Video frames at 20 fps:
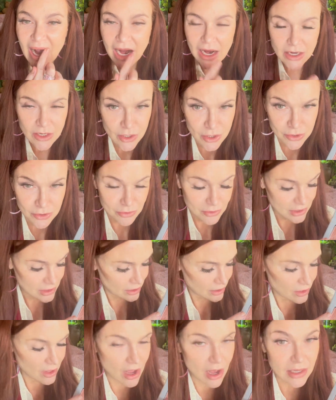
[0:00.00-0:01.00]
nude
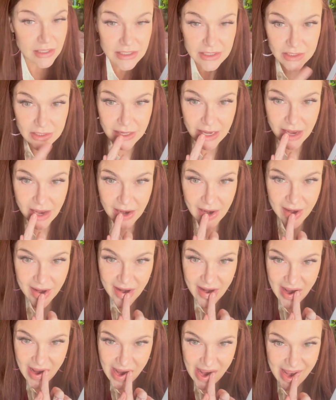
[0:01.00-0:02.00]
gloss.
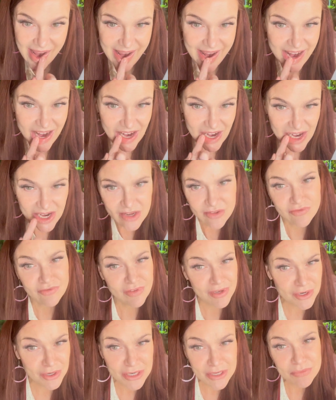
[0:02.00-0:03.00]

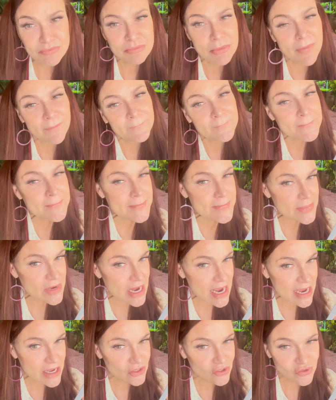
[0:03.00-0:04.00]
Very
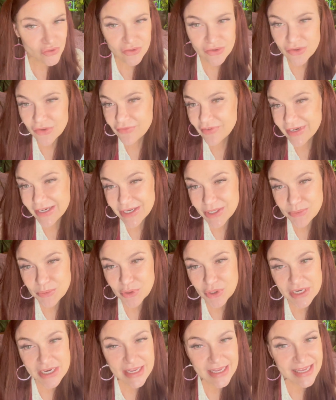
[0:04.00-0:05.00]
natural, very
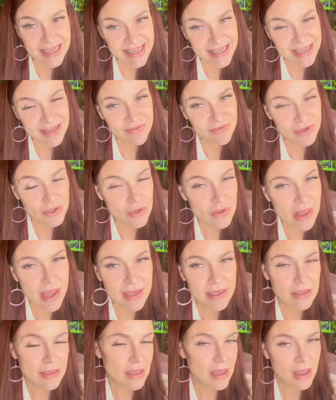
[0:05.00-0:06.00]
pretty. If you don't
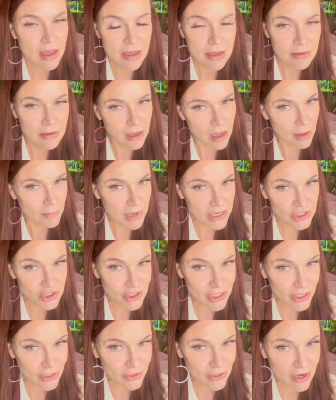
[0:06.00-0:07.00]
like much
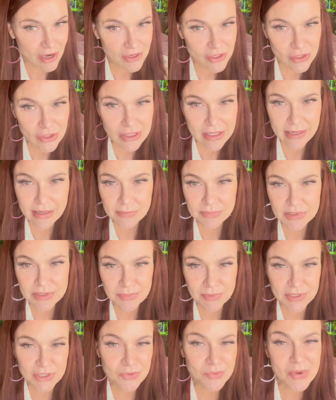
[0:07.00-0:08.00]
color on your lips,
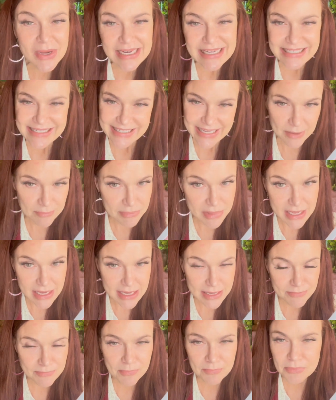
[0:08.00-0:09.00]
but you want
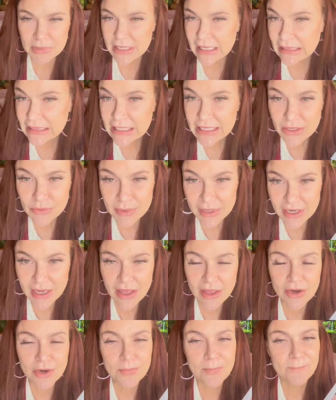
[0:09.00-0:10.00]
something, a little bit of
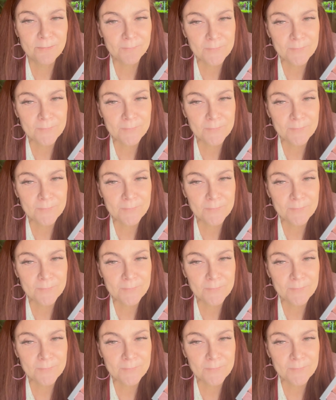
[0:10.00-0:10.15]
color,